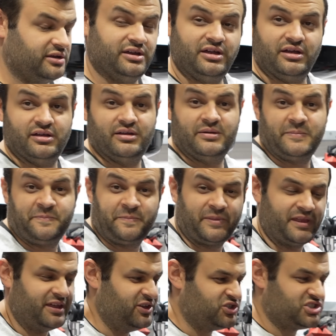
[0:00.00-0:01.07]
Yeah.
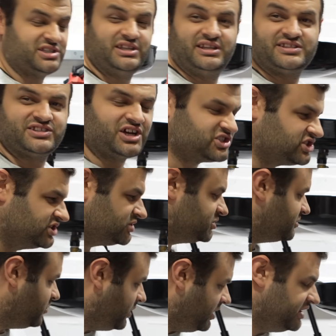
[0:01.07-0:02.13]
You just need a suction,
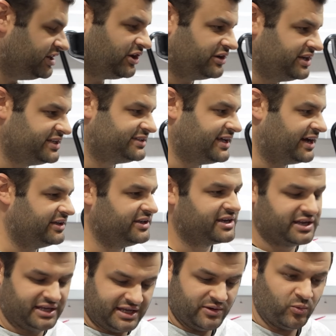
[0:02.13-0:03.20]
well, you don't need that. You
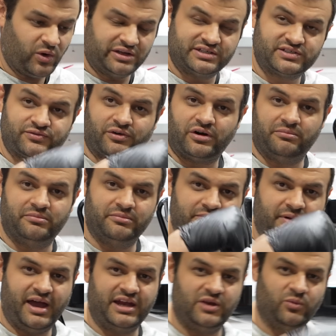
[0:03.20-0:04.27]
can get ones from
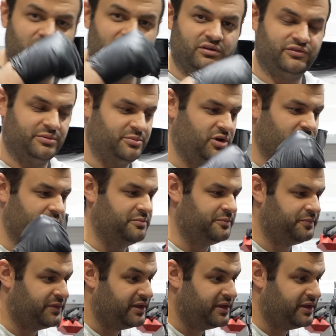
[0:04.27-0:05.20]
manual from home.